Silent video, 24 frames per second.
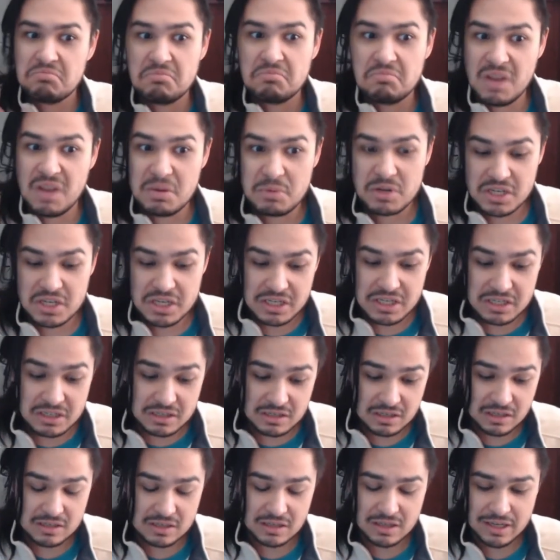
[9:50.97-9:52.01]
maybe she is
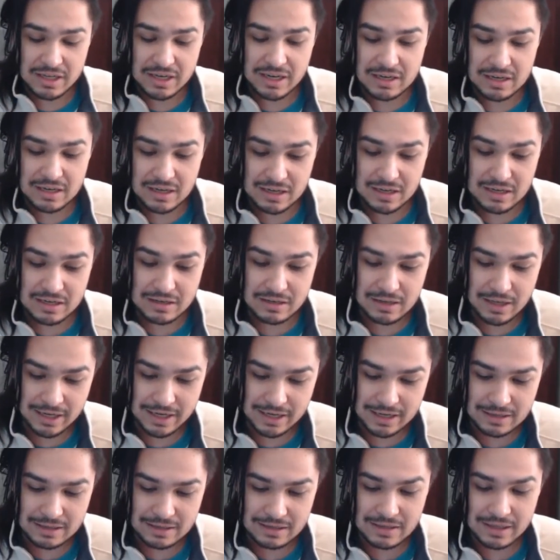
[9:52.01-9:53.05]
sus in the end, and
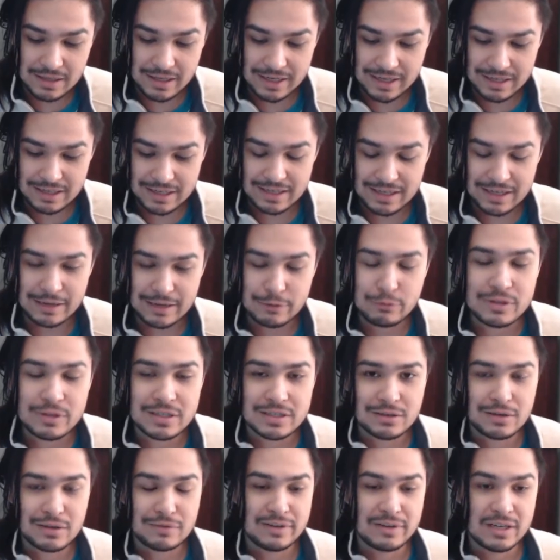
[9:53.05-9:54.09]
like he
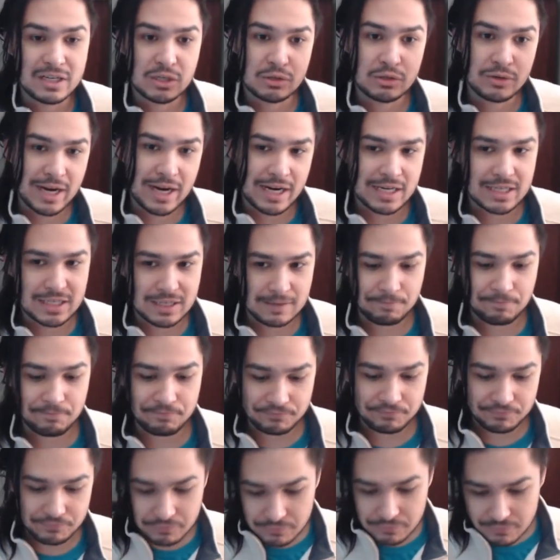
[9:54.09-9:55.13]
was sort of a distraction
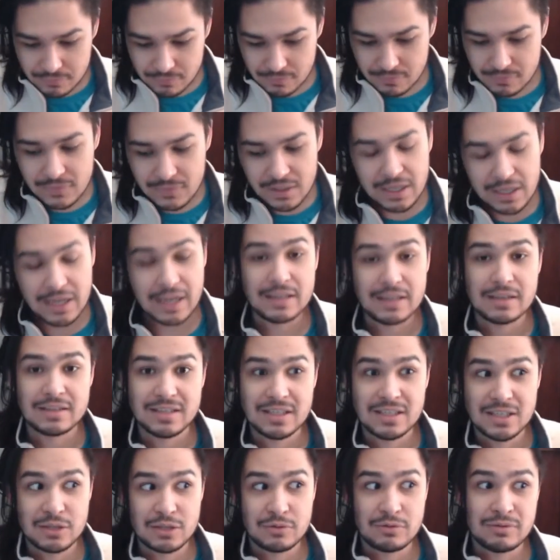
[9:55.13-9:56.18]
and the
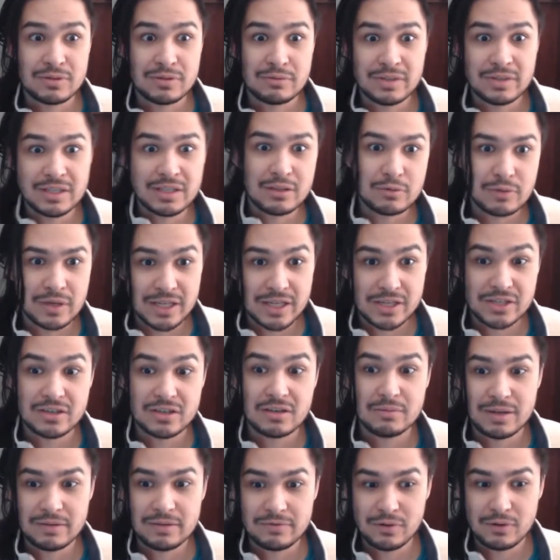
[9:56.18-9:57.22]
sister was really the one they should
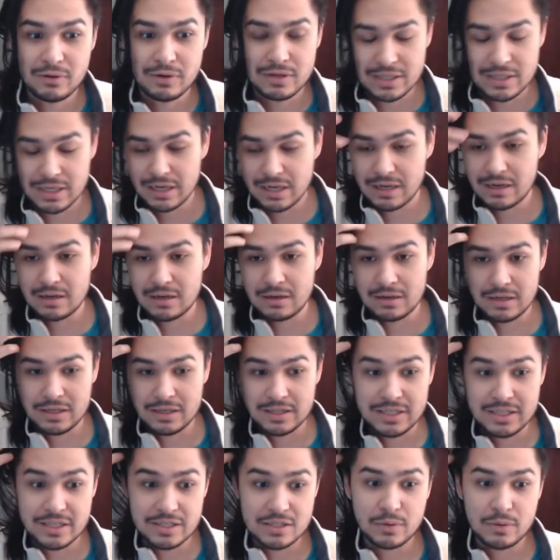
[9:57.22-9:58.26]
have been focusing on, and
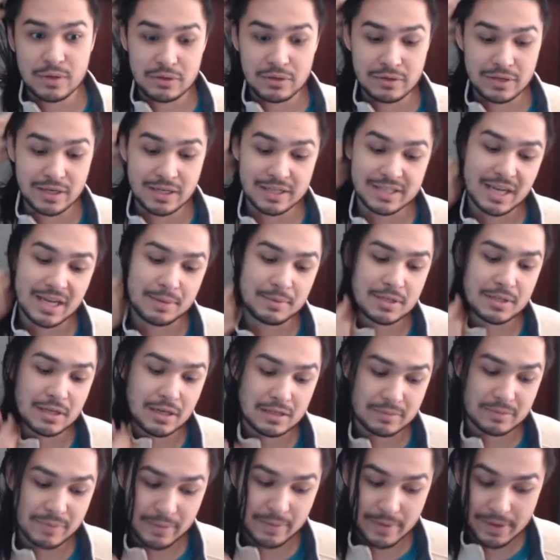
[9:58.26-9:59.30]
she's the one who did the
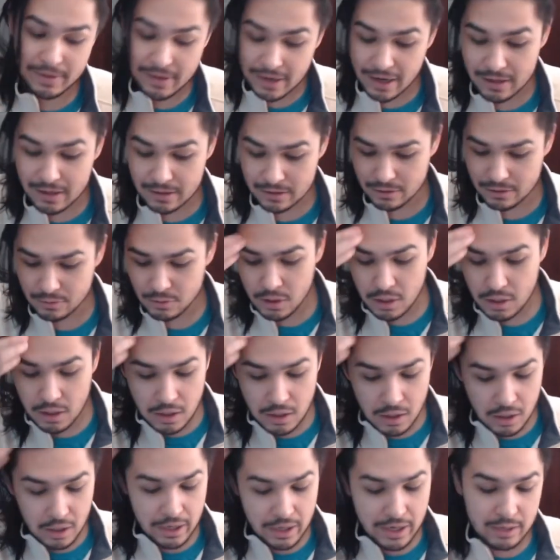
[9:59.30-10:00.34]
sabotage, maybe. I don't know.
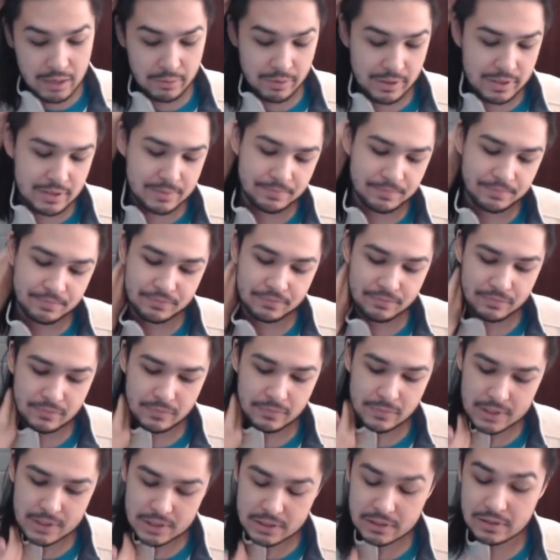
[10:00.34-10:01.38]
Anyways.
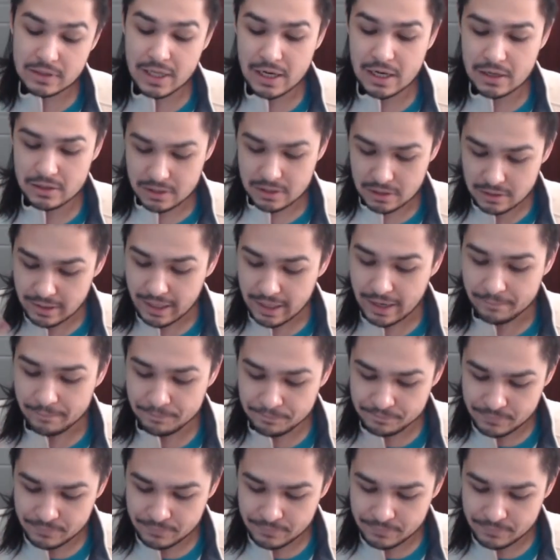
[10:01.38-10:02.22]
So there's all that.